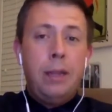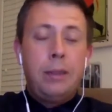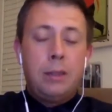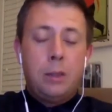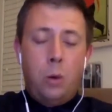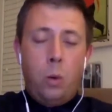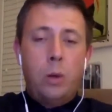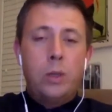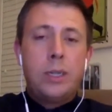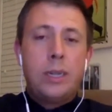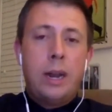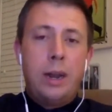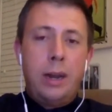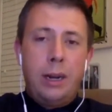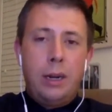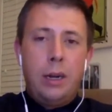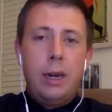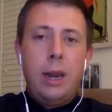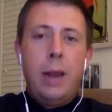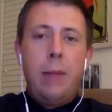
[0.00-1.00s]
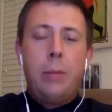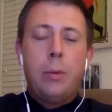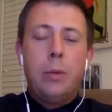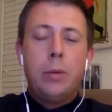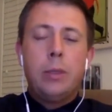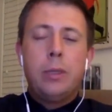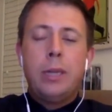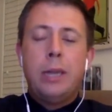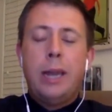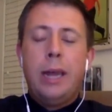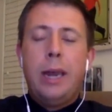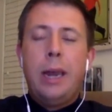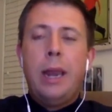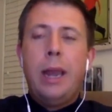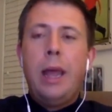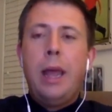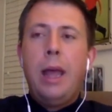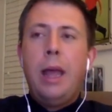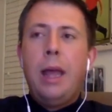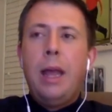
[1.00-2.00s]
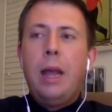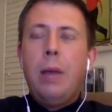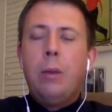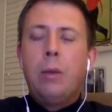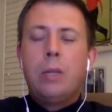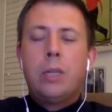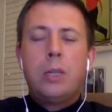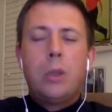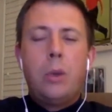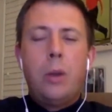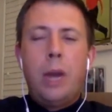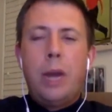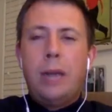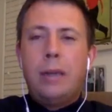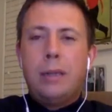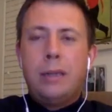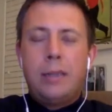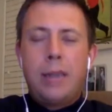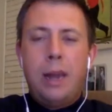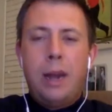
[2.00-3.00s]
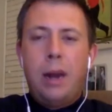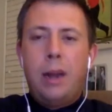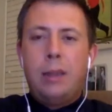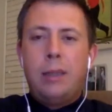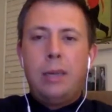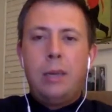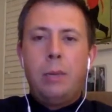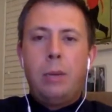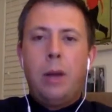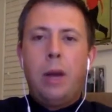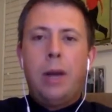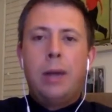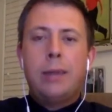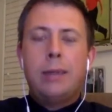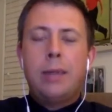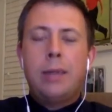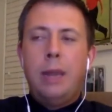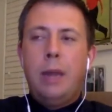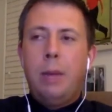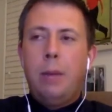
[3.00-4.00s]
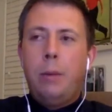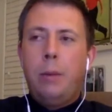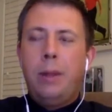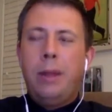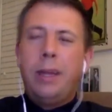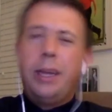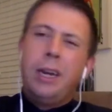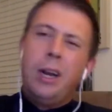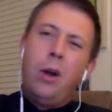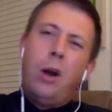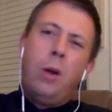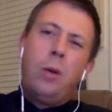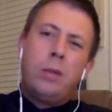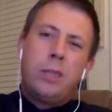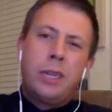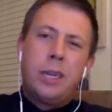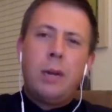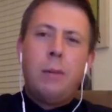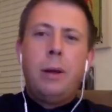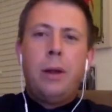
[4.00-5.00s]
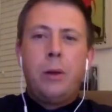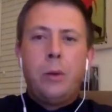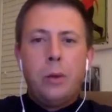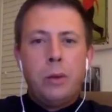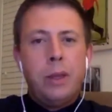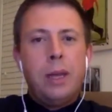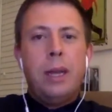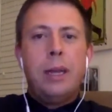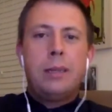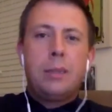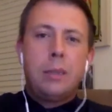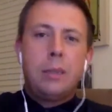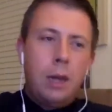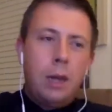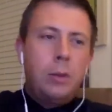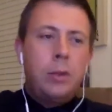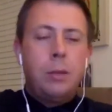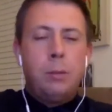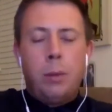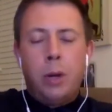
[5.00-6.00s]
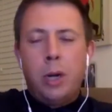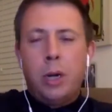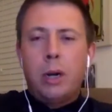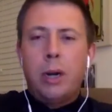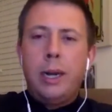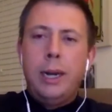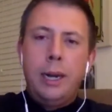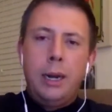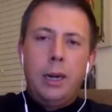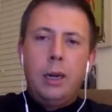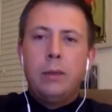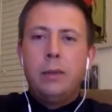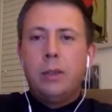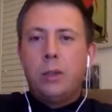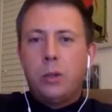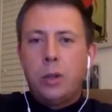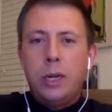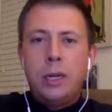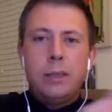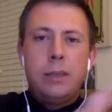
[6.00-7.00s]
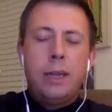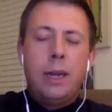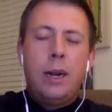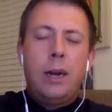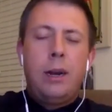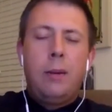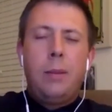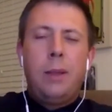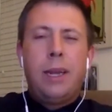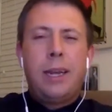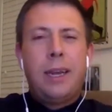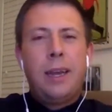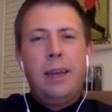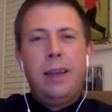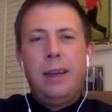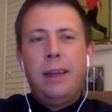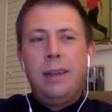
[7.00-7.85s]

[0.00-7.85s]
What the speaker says: It's a course down here in Naples, and it was so neat to stand on a tee box and him to be like, I was thinking about doing this, and I put the bunker here and the trees there, and I'm like,